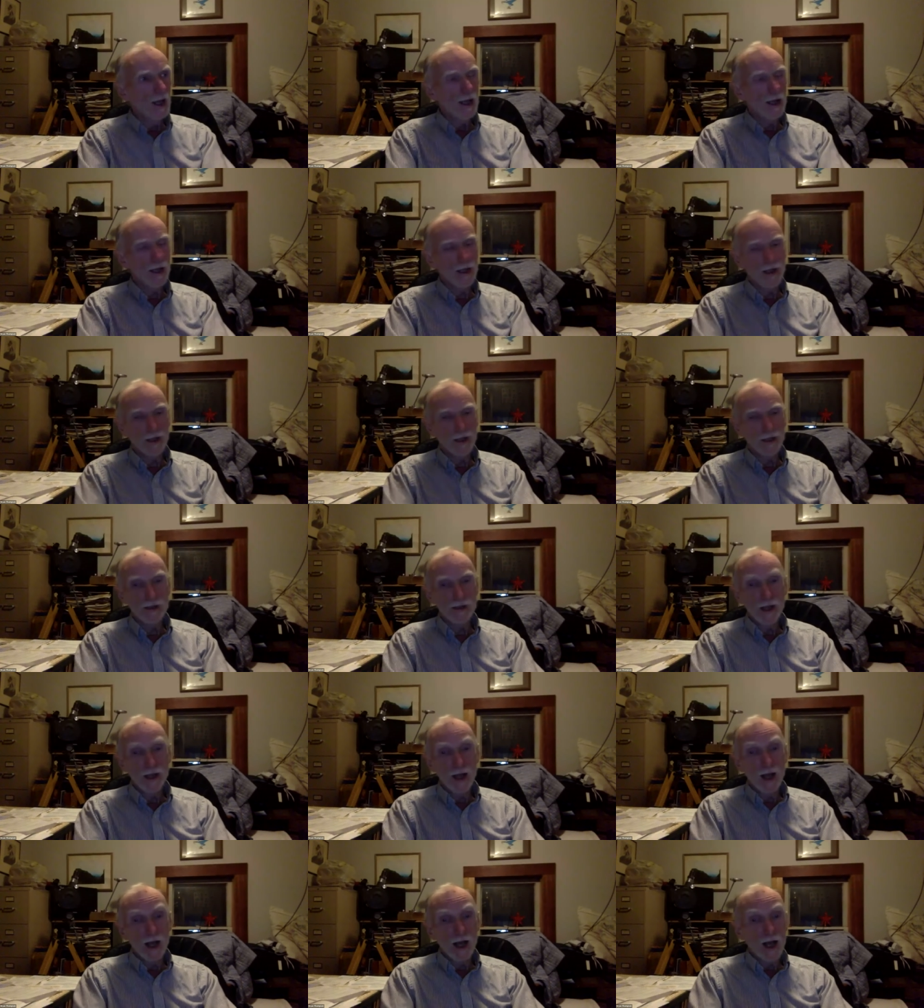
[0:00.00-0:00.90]
And
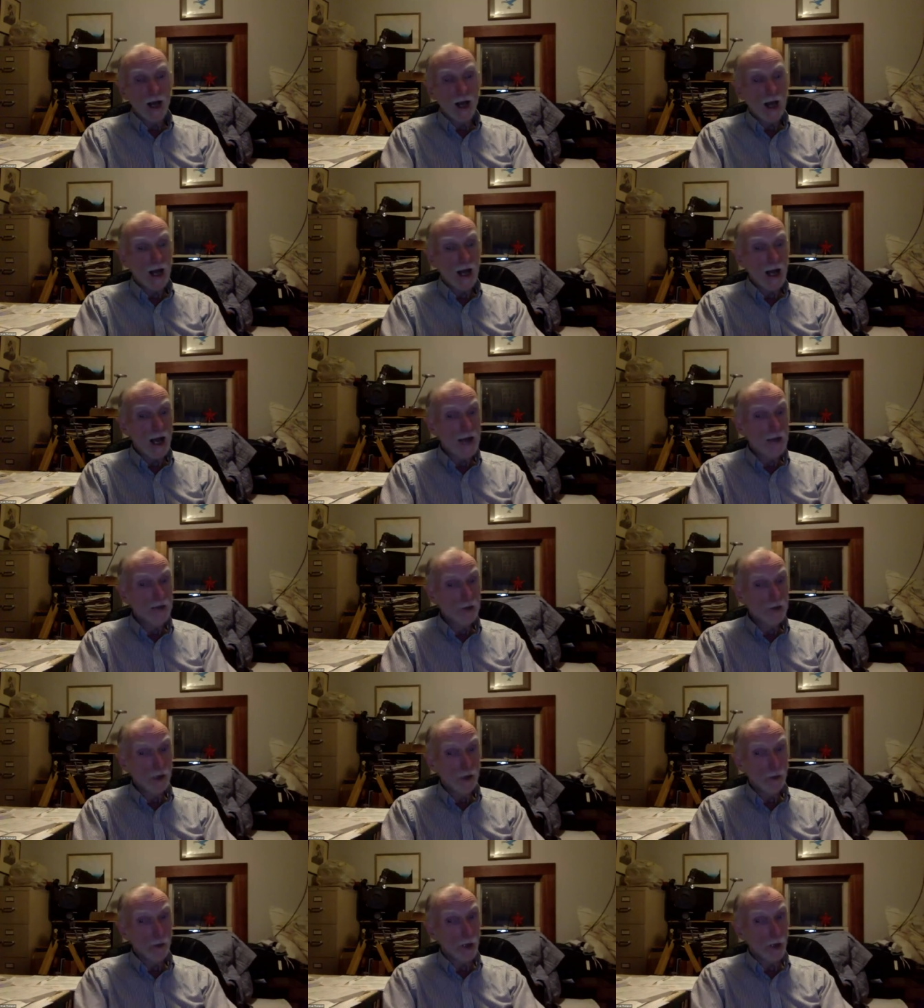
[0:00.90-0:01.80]
I
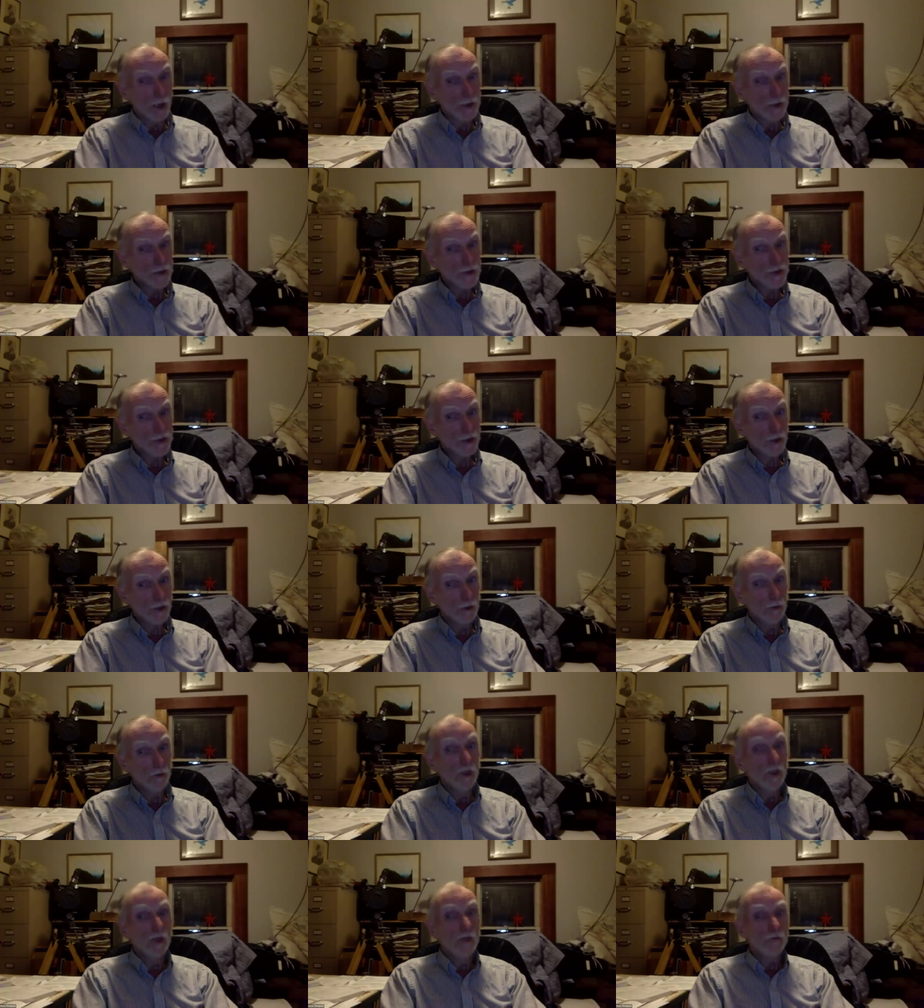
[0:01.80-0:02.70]
know
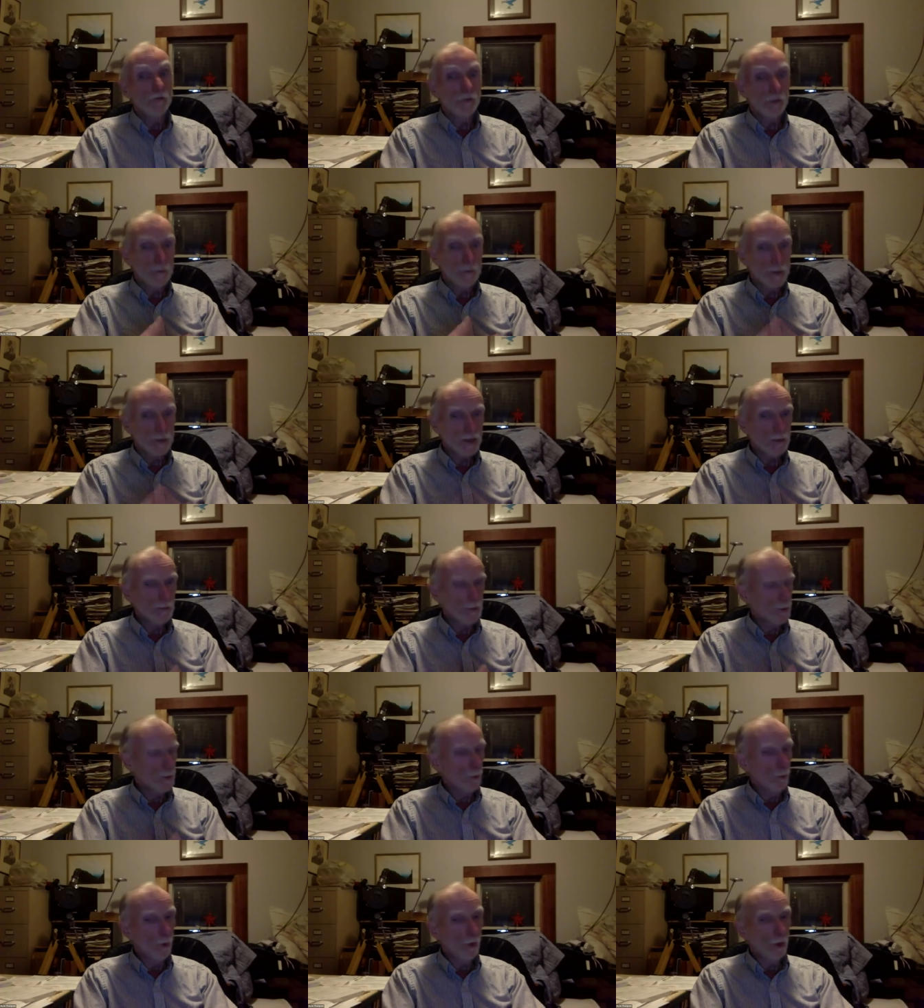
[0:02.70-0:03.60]
also from some of
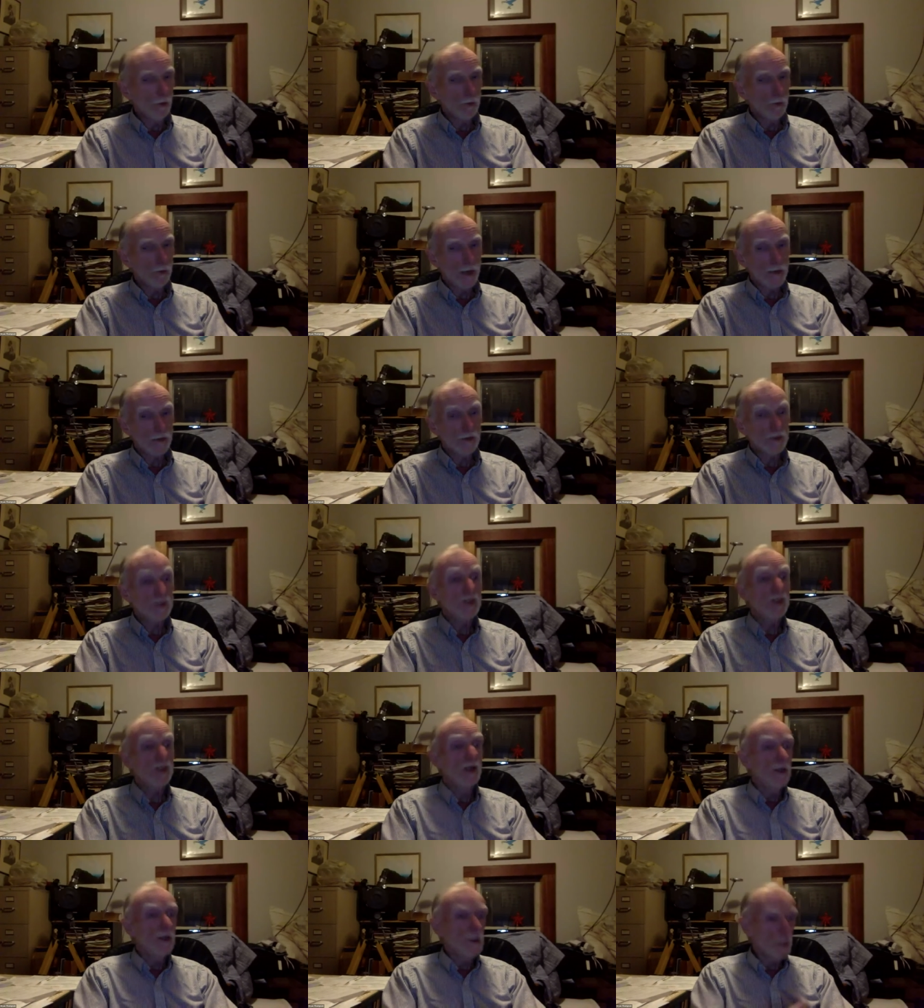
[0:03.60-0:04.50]
the war records,
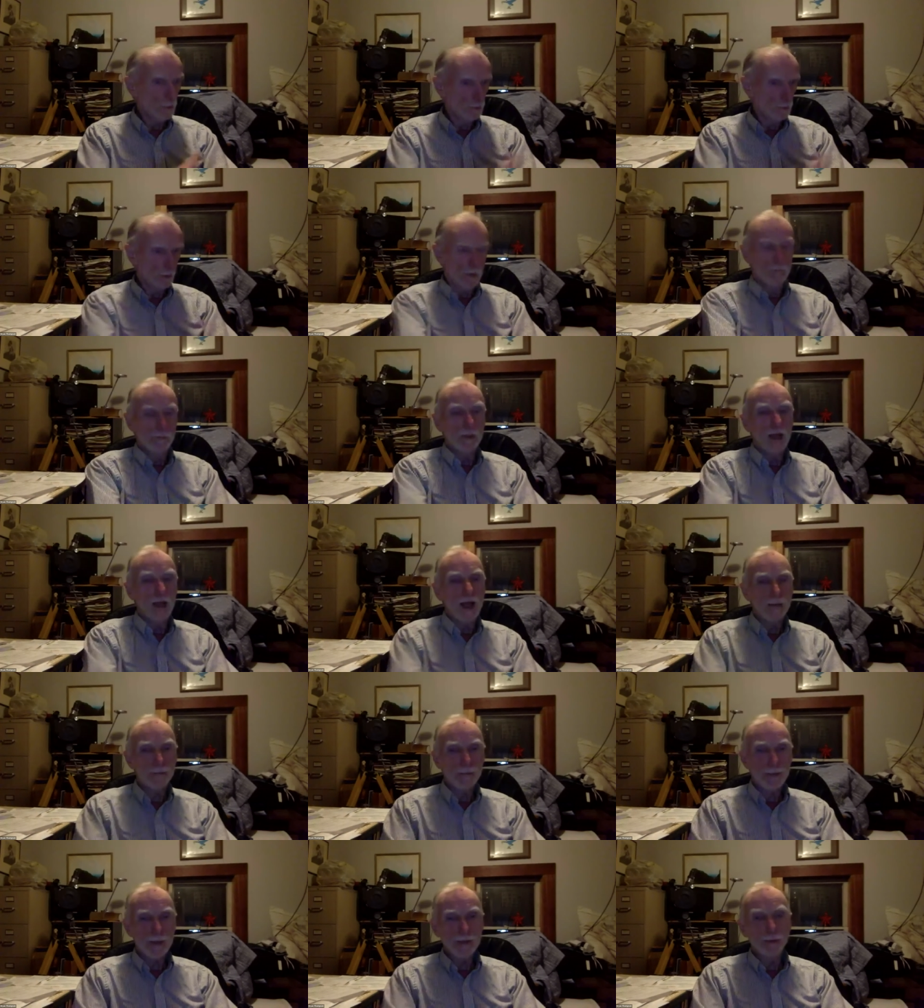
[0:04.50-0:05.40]
there were
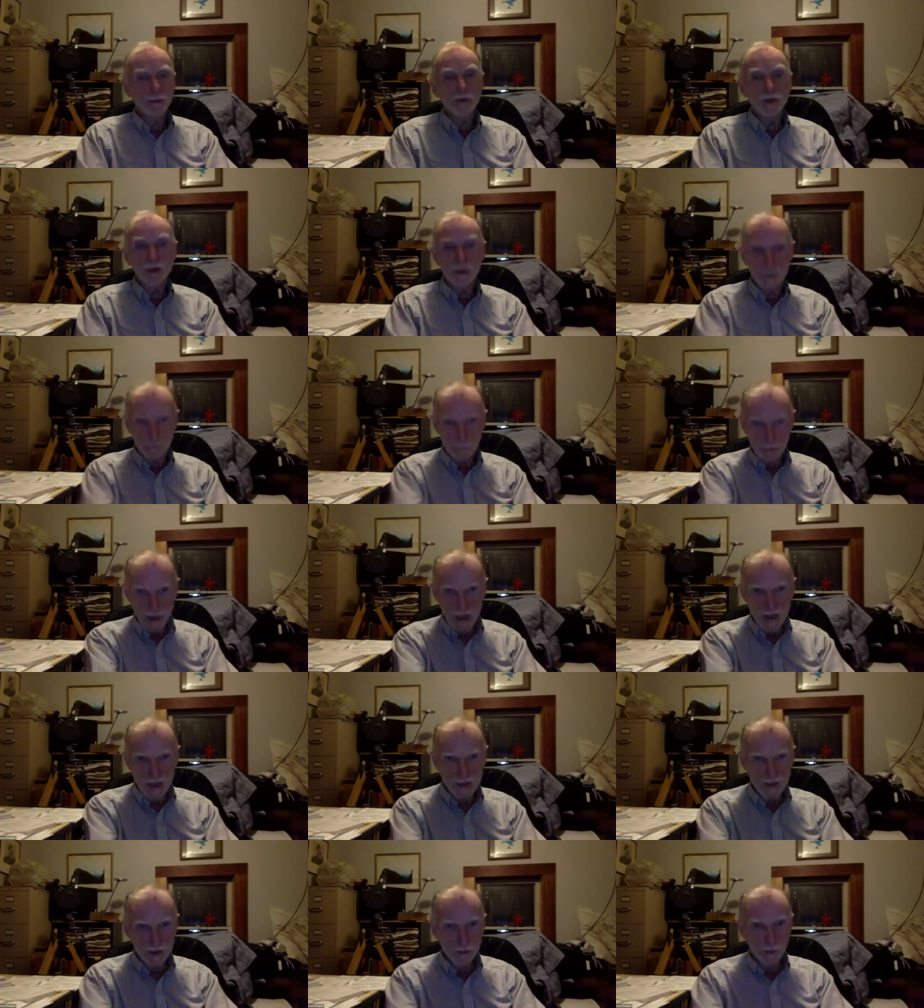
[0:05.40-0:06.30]
black people in the
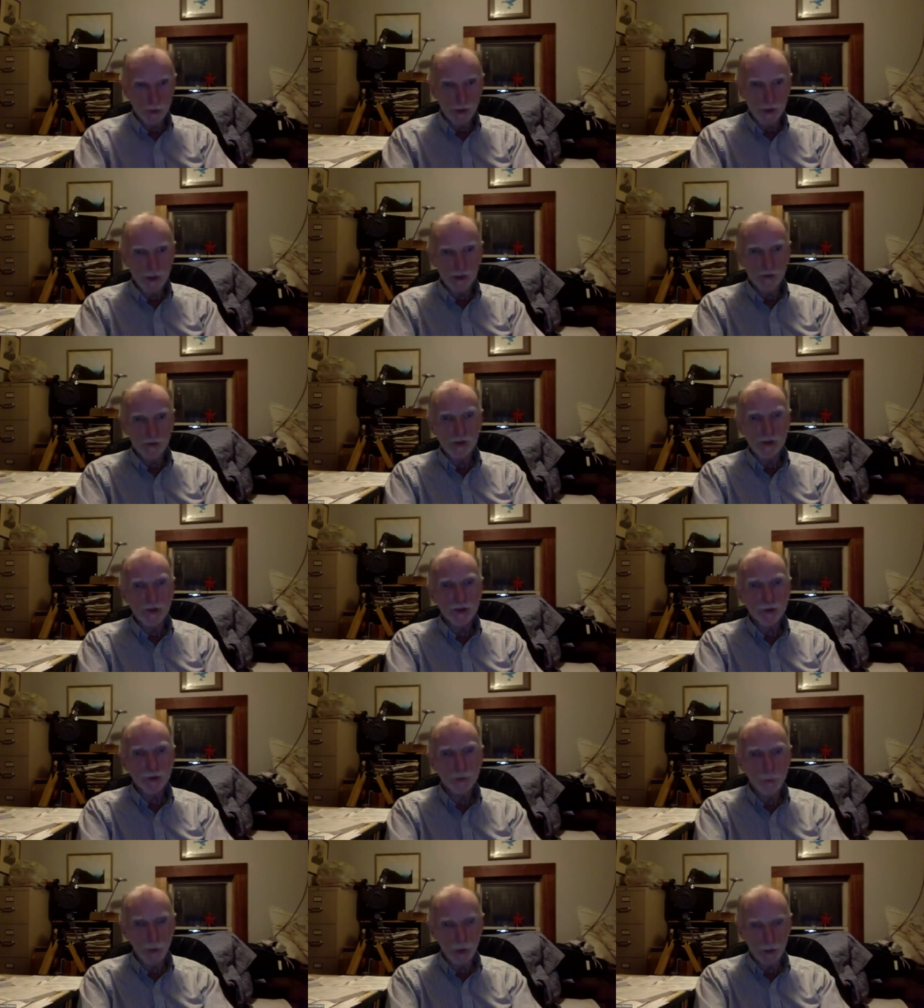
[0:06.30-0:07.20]
Plattsburgh area
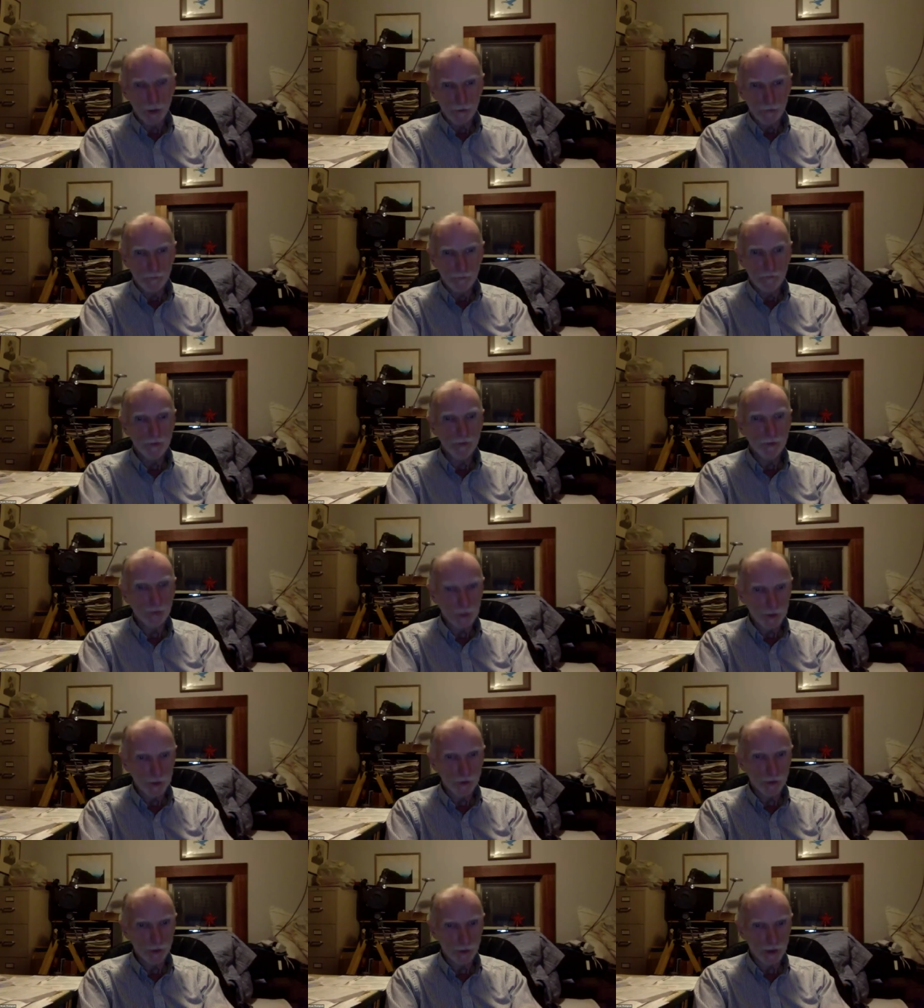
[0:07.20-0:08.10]
as well, very
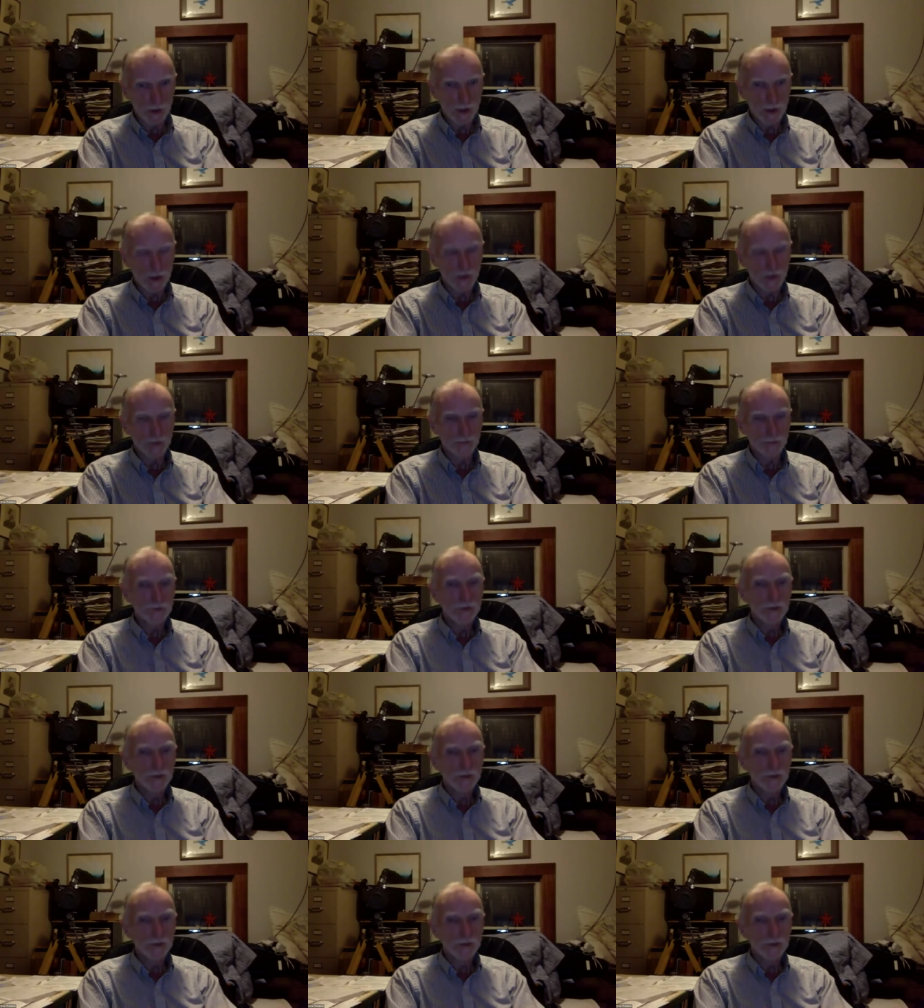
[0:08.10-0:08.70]
early on.